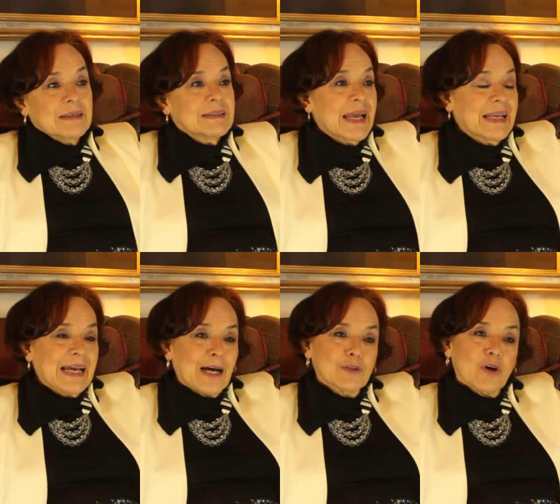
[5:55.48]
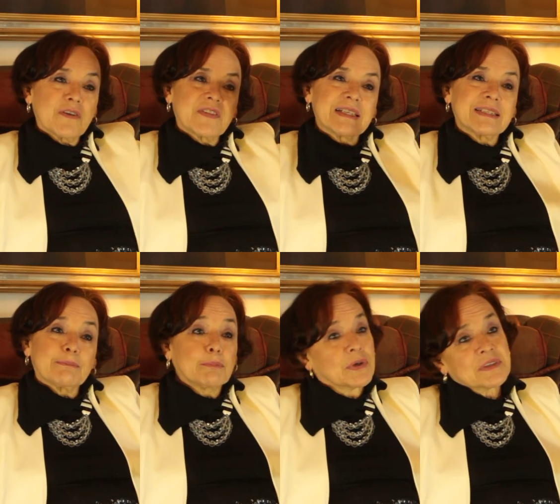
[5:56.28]
take out all of these
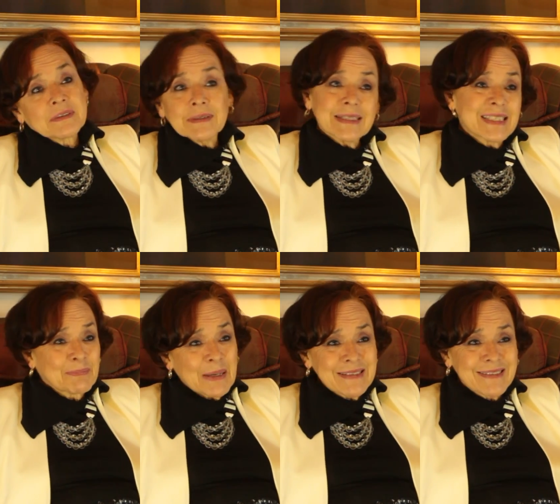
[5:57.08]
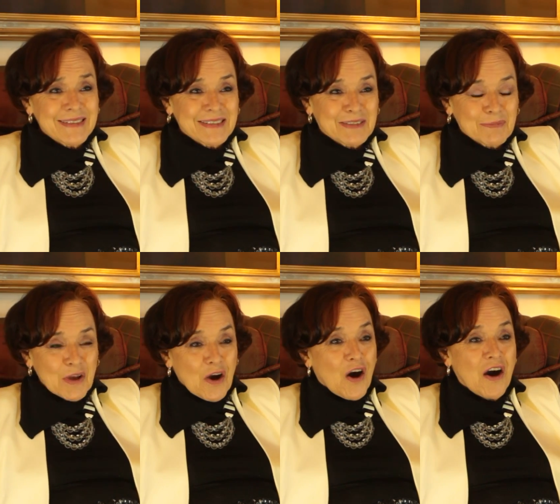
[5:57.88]
personal expenses,
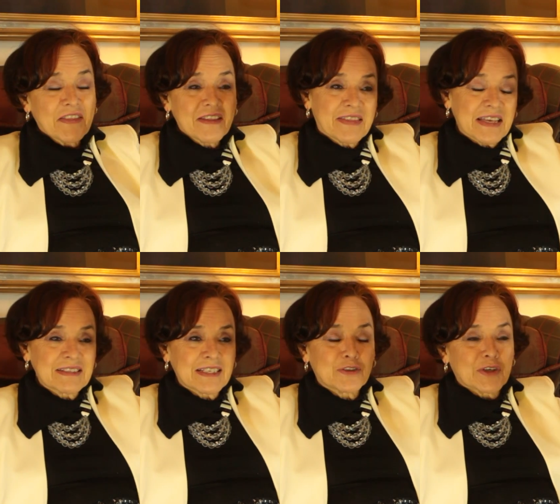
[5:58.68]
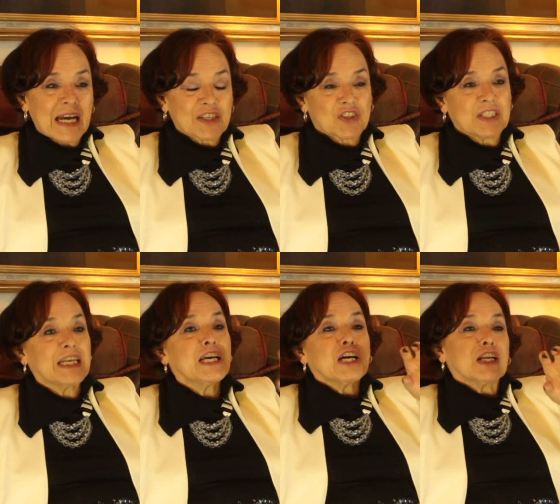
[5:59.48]
all the things that you're
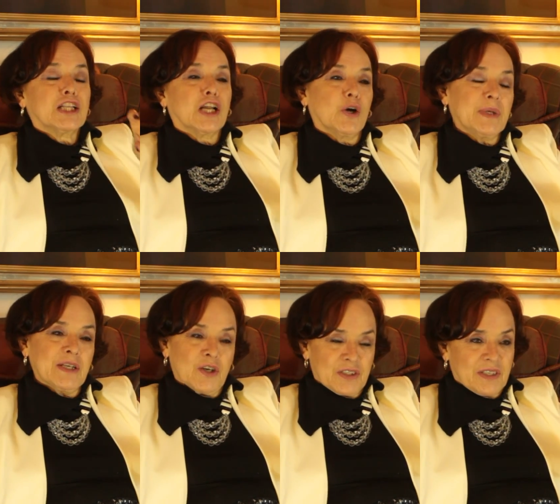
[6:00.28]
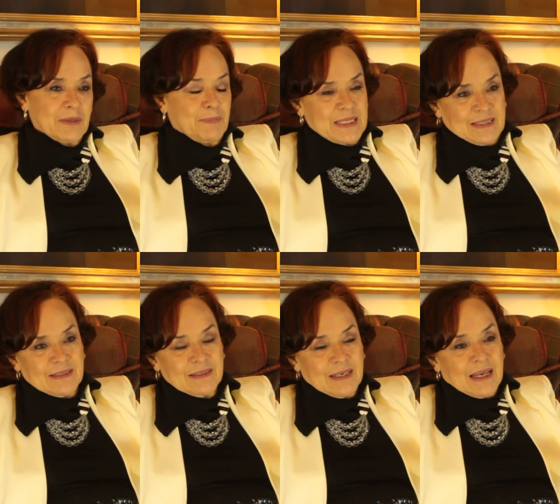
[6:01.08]
actually loading onto the
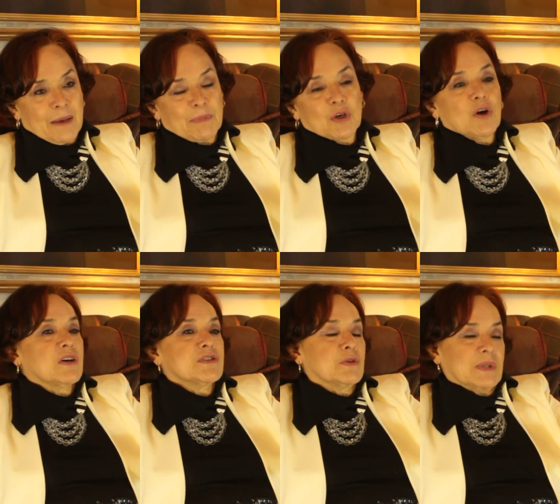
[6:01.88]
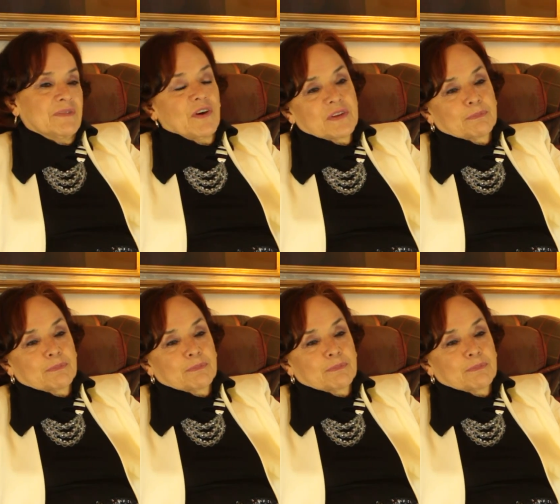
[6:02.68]
business because you live on the